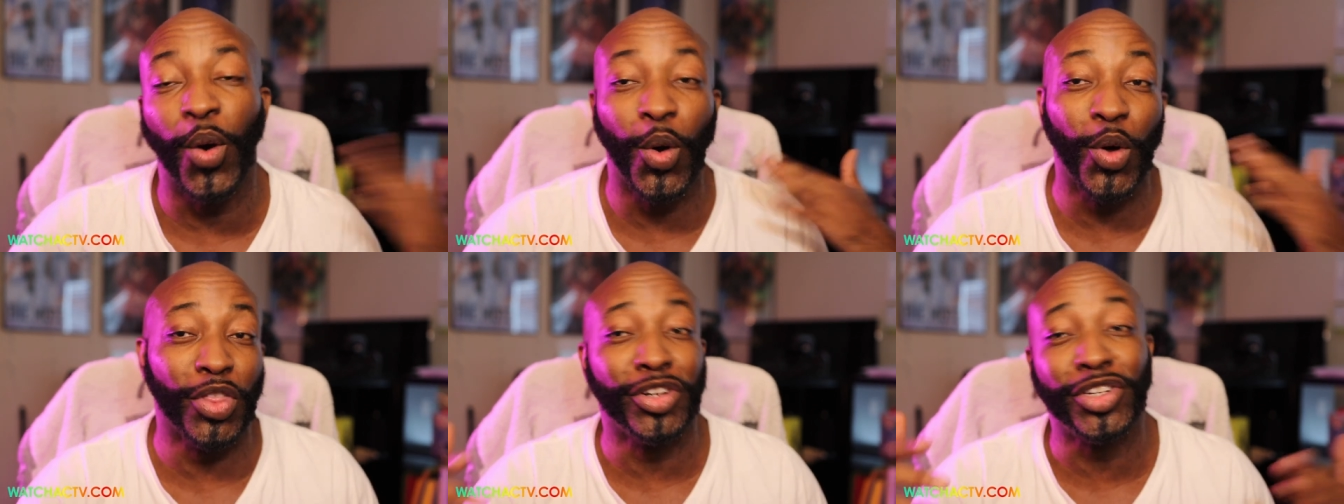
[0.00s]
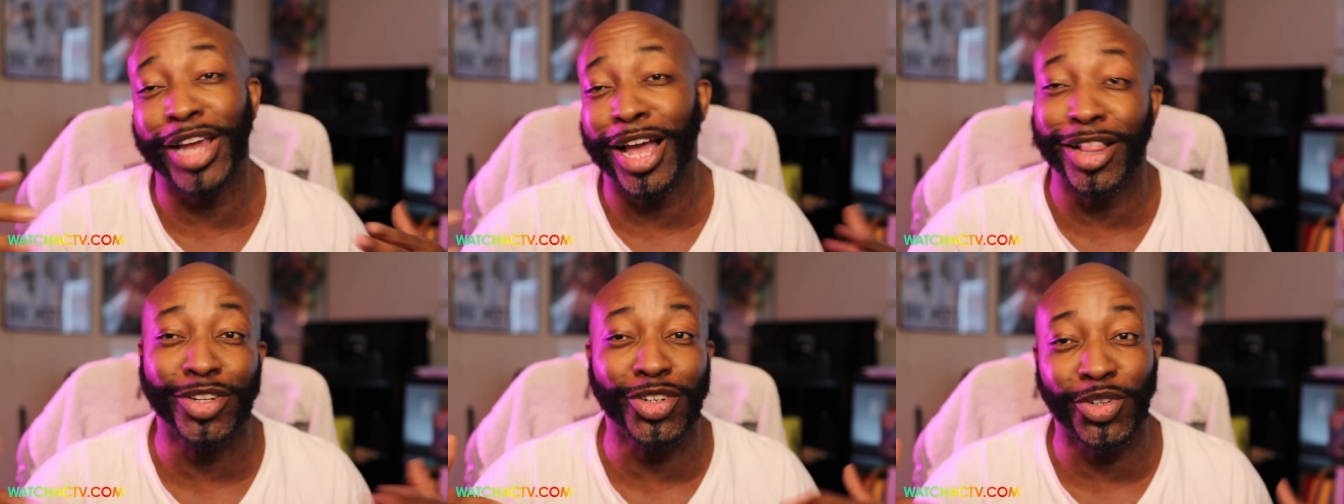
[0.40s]
on the
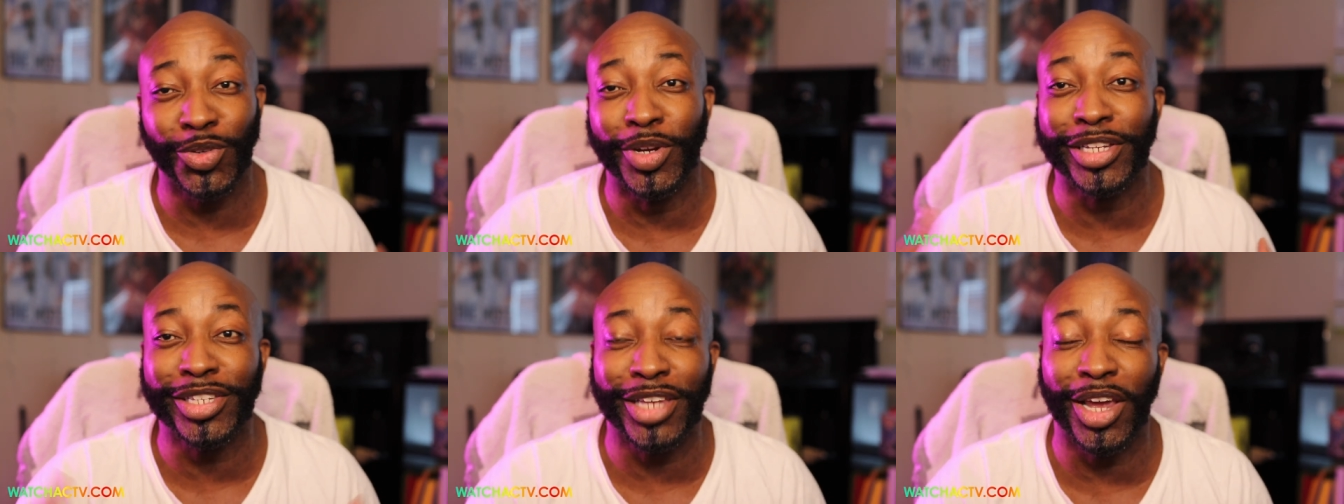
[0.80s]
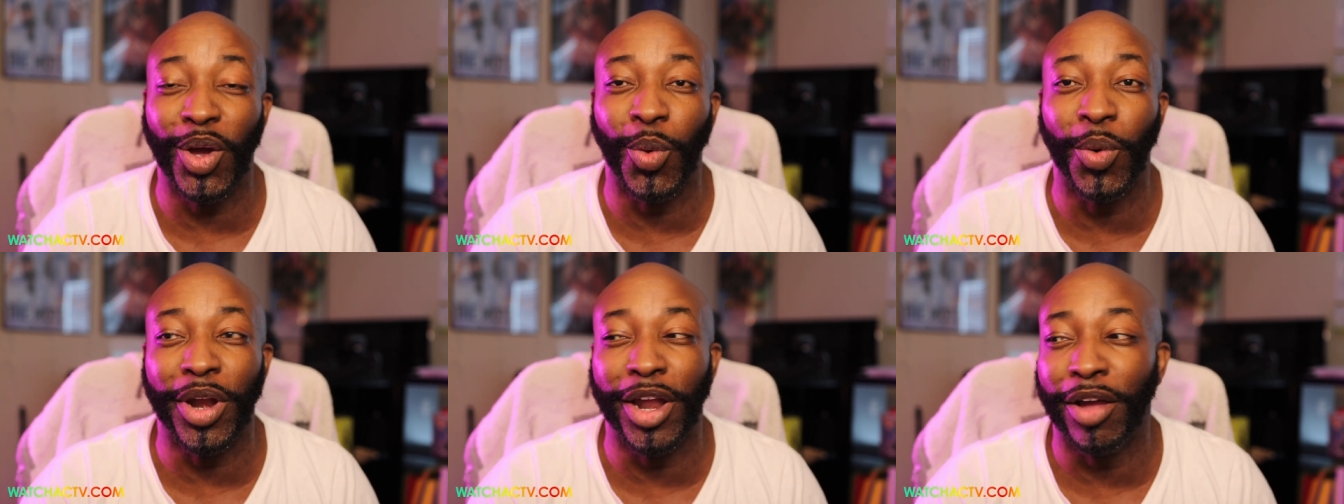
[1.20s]
Challenge USA
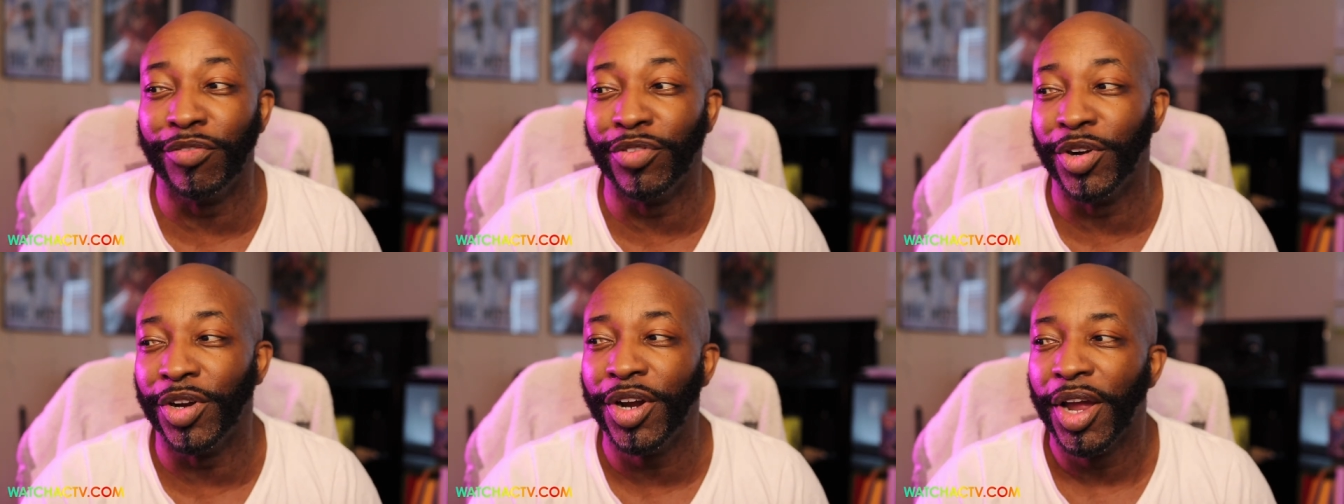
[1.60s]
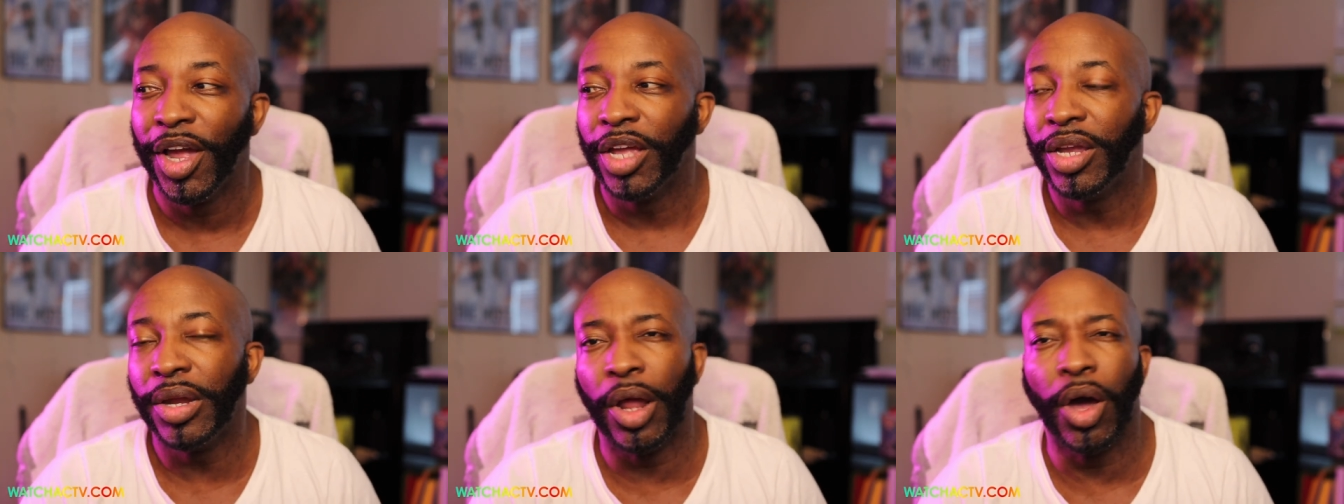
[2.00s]
or whatever,
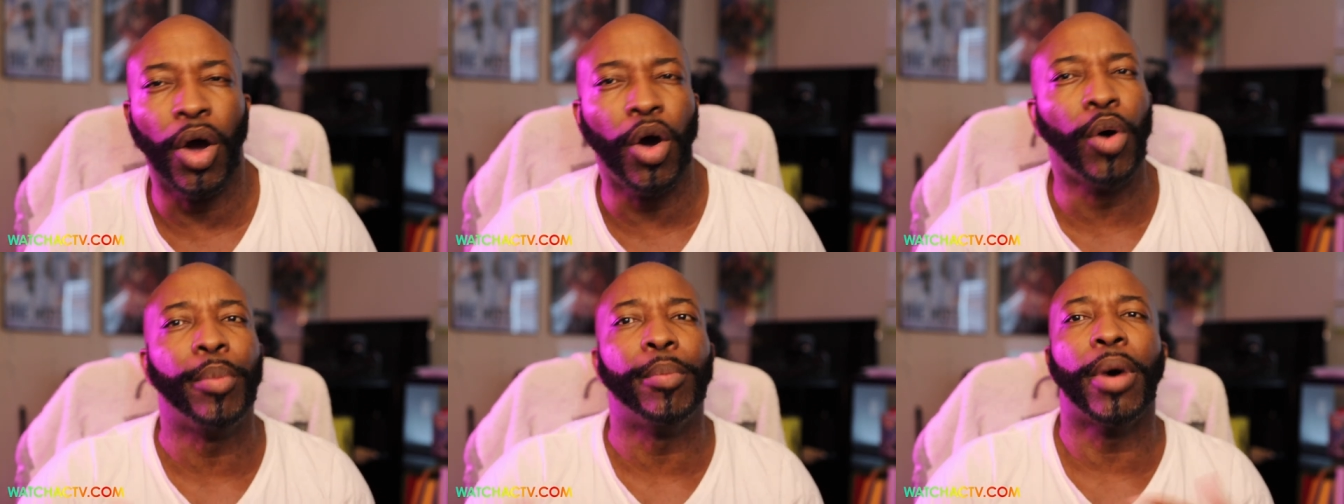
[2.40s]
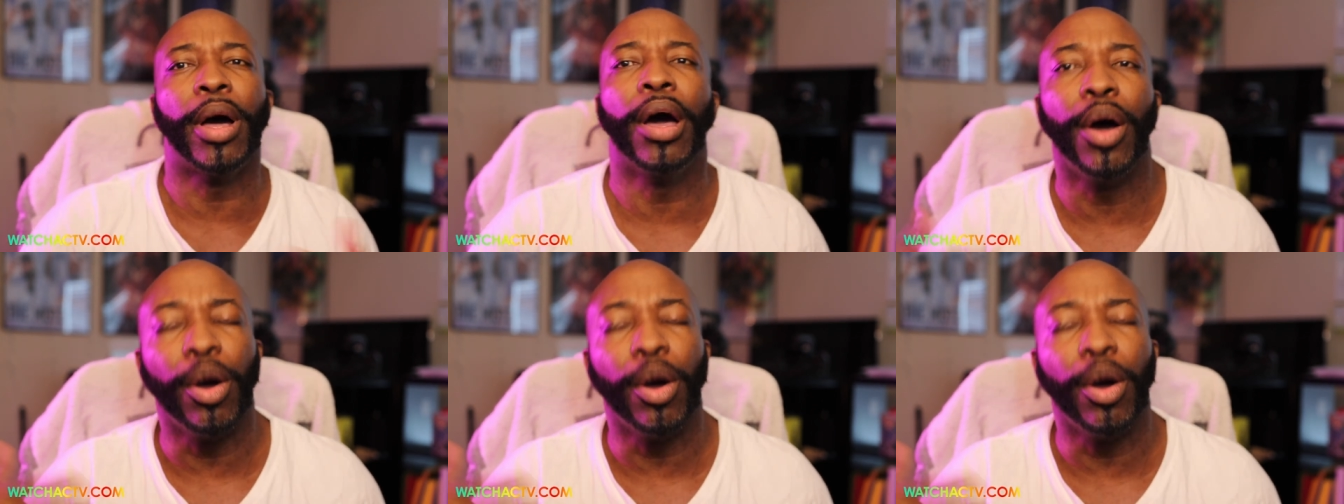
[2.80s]
you know,